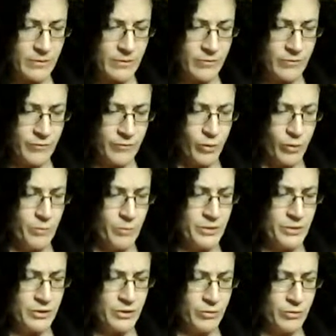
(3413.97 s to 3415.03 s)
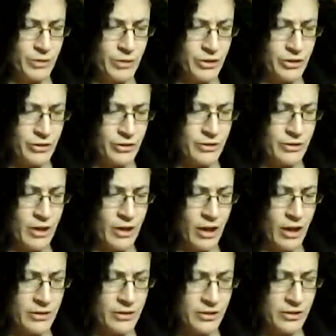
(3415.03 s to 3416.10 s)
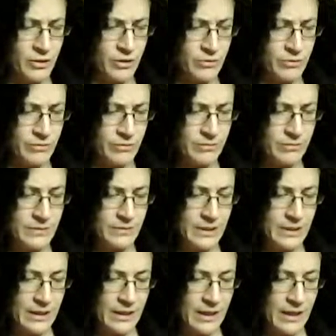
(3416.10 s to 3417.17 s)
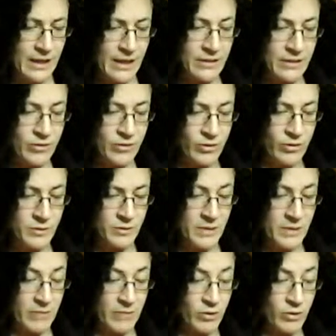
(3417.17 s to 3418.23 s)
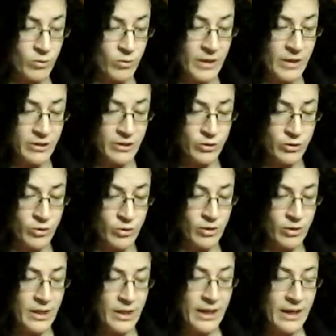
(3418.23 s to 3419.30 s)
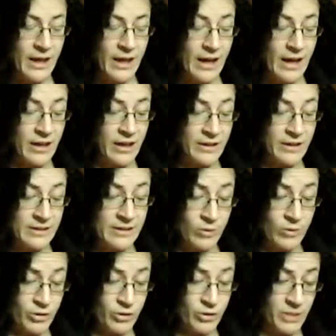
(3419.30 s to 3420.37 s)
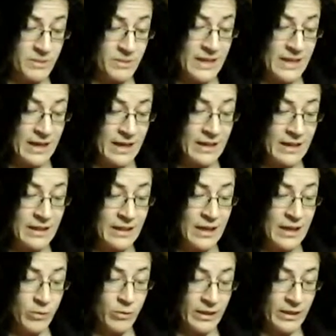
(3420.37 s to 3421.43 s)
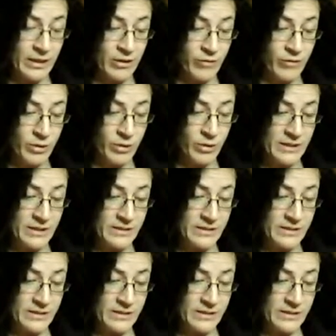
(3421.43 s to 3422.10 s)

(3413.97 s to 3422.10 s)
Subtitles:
For Mr. Richard Carstone, I thought, but I'm not quite sure, I heard his lordship say in an equally low voice,